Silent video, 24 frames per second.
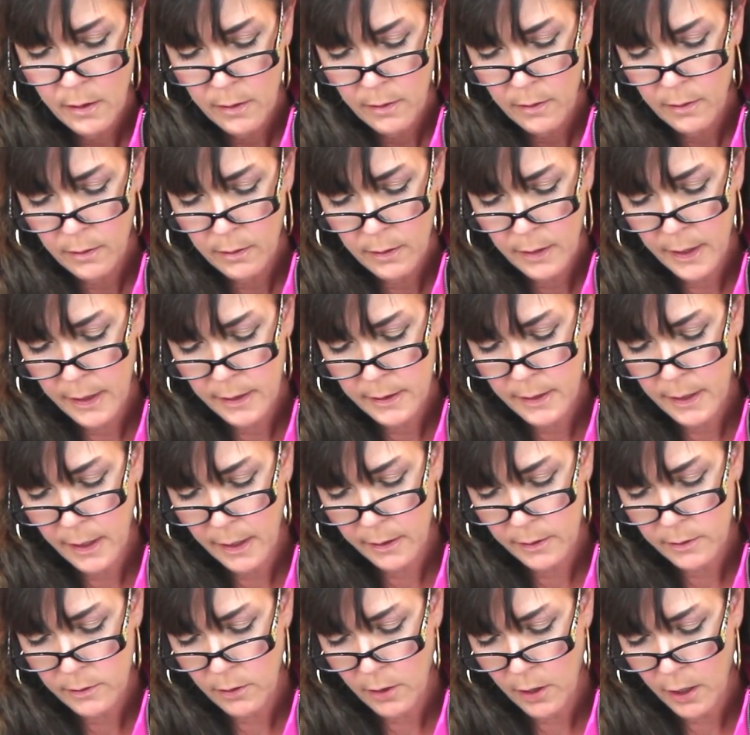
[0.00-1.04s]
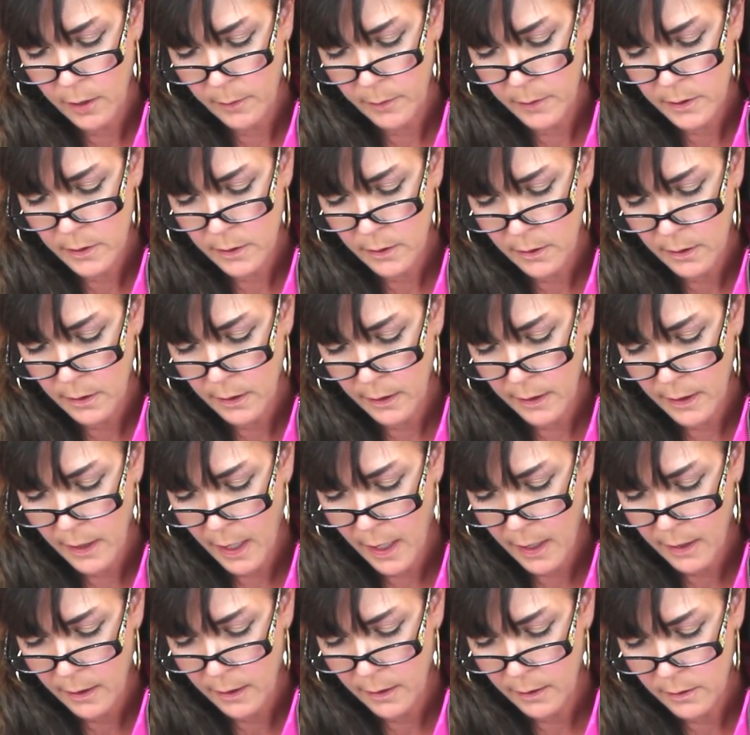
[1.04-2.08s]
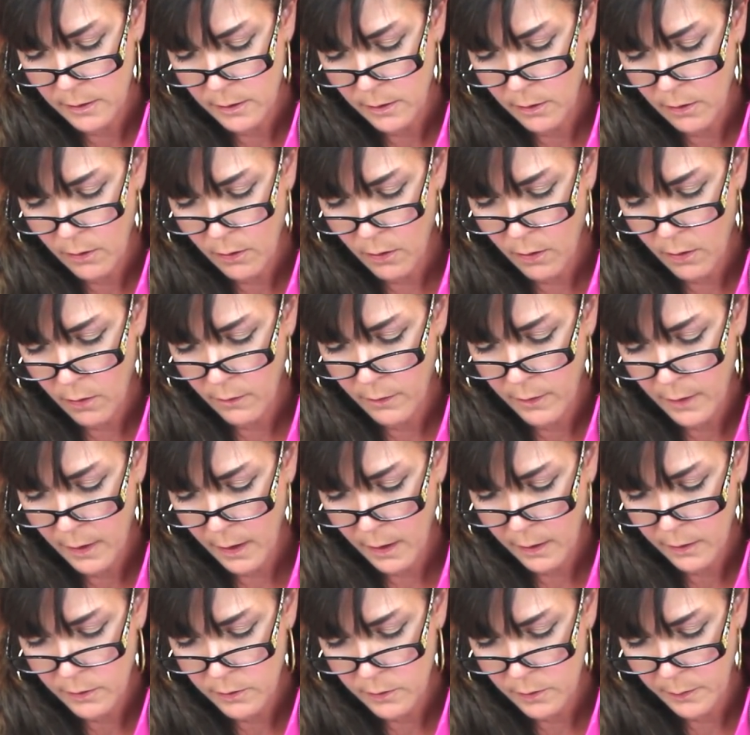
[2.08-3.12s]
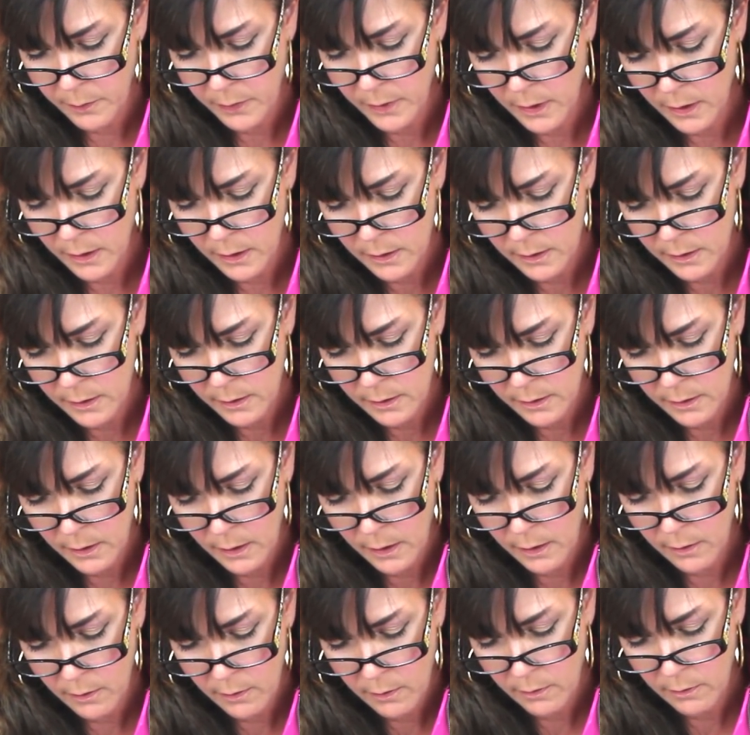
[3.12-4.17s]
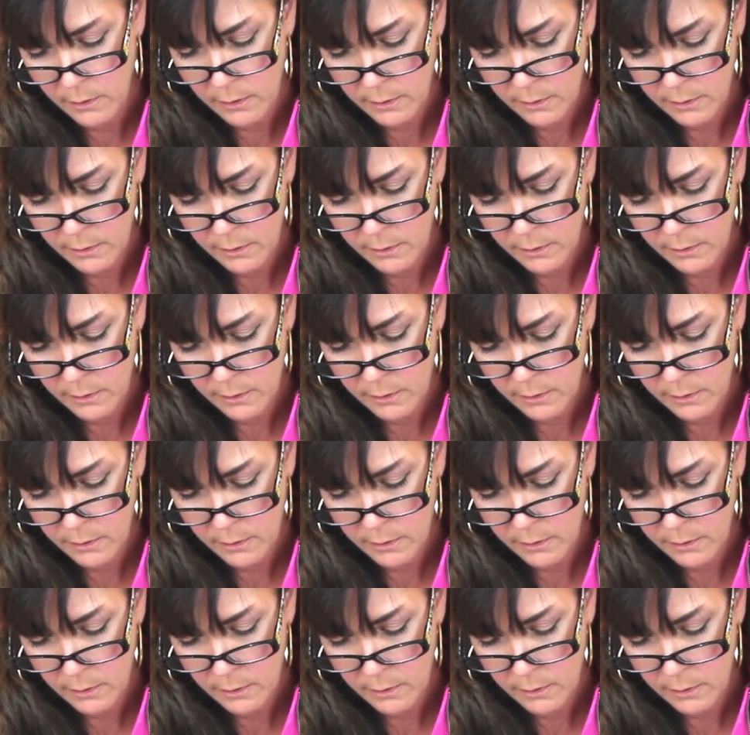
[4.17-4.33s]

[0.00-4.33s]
the latex on them is going to get into all the extra pieces here.